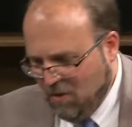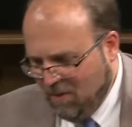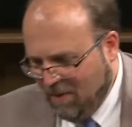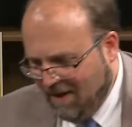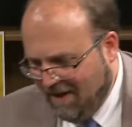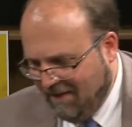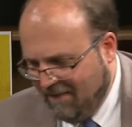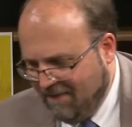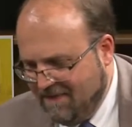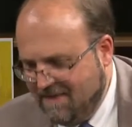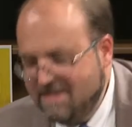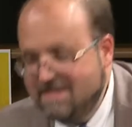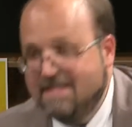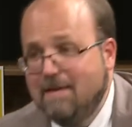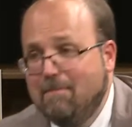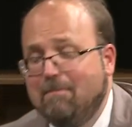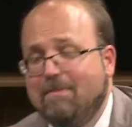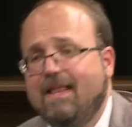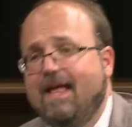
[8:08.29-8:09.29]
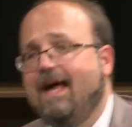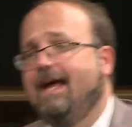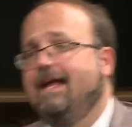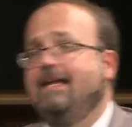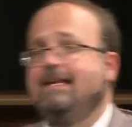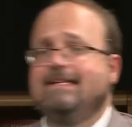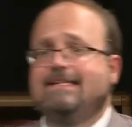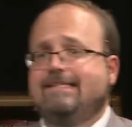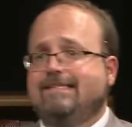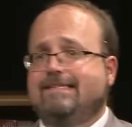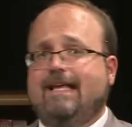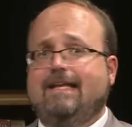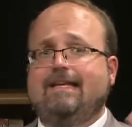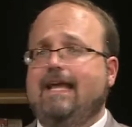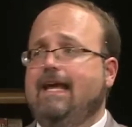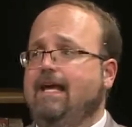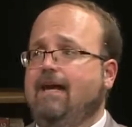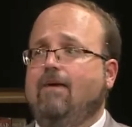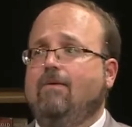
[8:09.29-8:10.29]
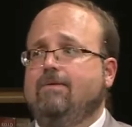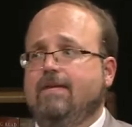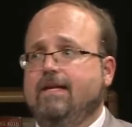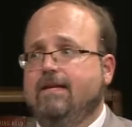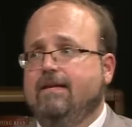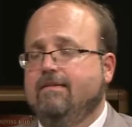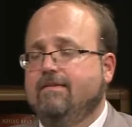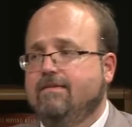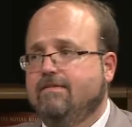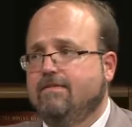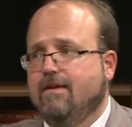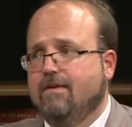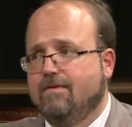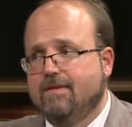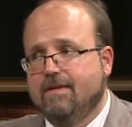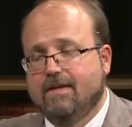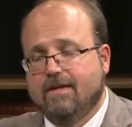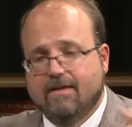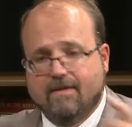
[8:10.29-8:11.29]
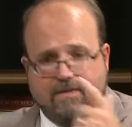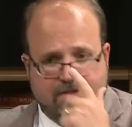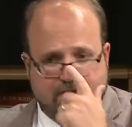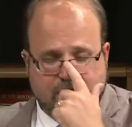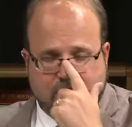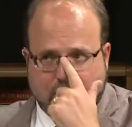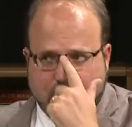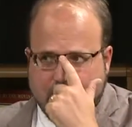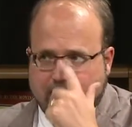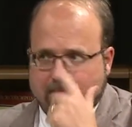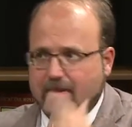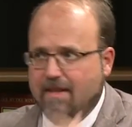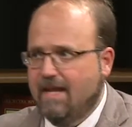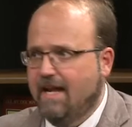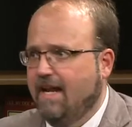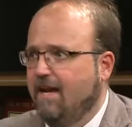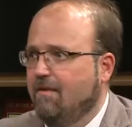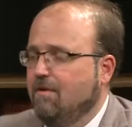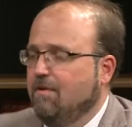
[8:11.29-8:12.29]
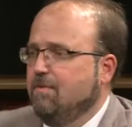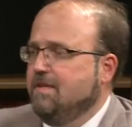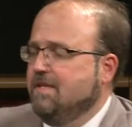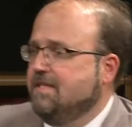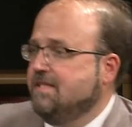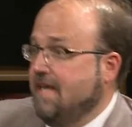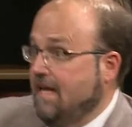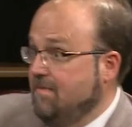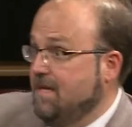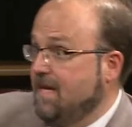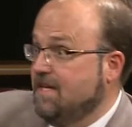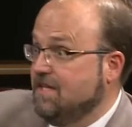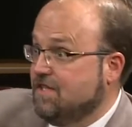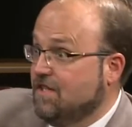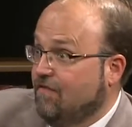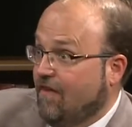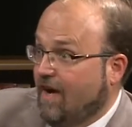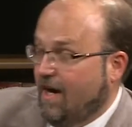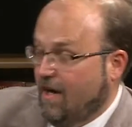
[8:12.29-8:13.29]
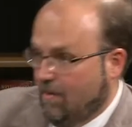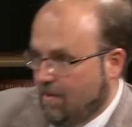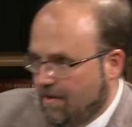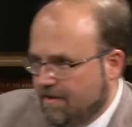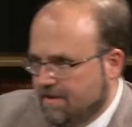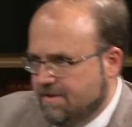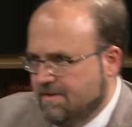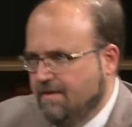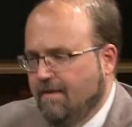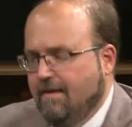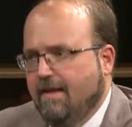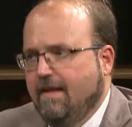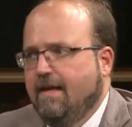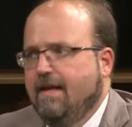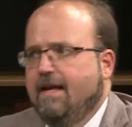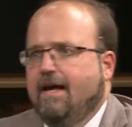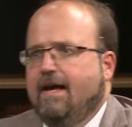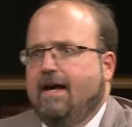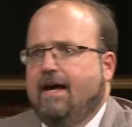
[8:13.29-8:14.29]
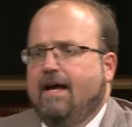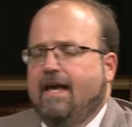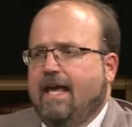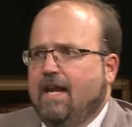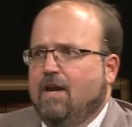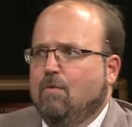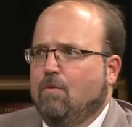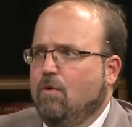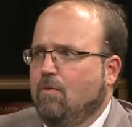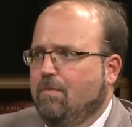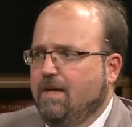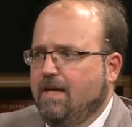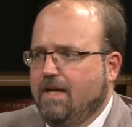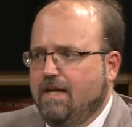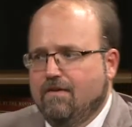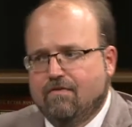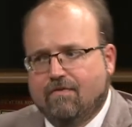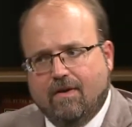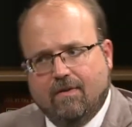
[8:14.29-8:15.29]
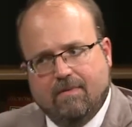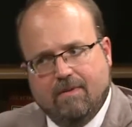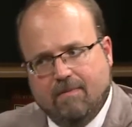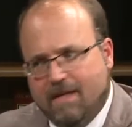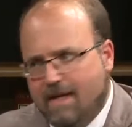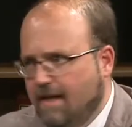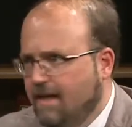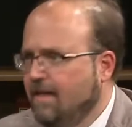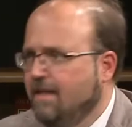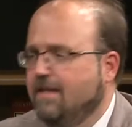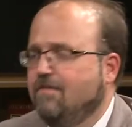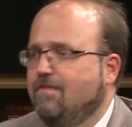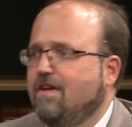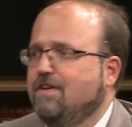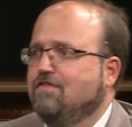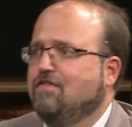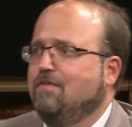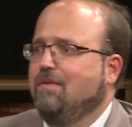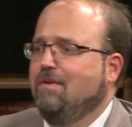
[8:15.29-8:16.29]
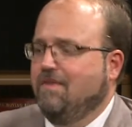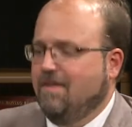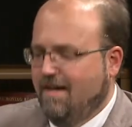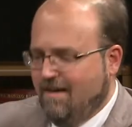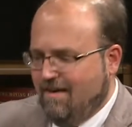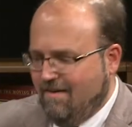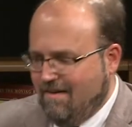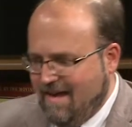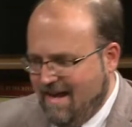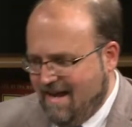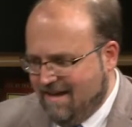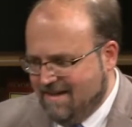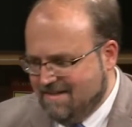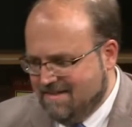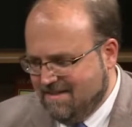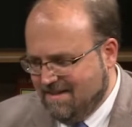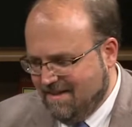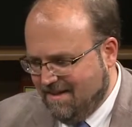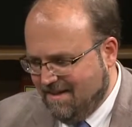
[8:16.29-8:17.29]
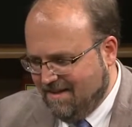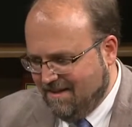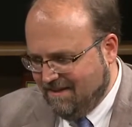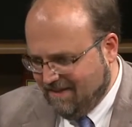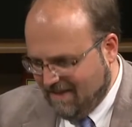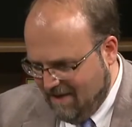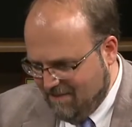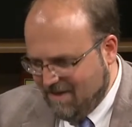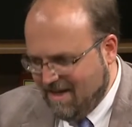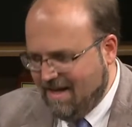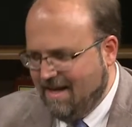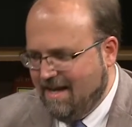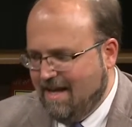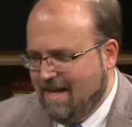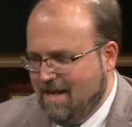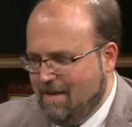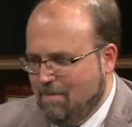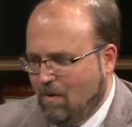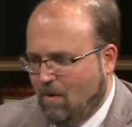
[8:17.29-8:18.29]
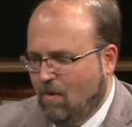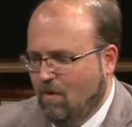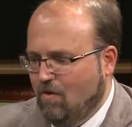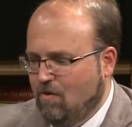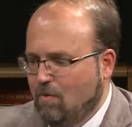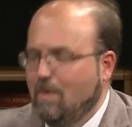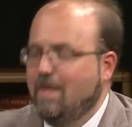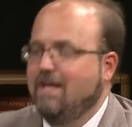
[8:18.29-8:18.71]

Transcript: Well, the zip line is Sunday only. So just remember that, everyone, the same day as the fireworks. And it will be from the beginning of the festival there at 11 a.m. all the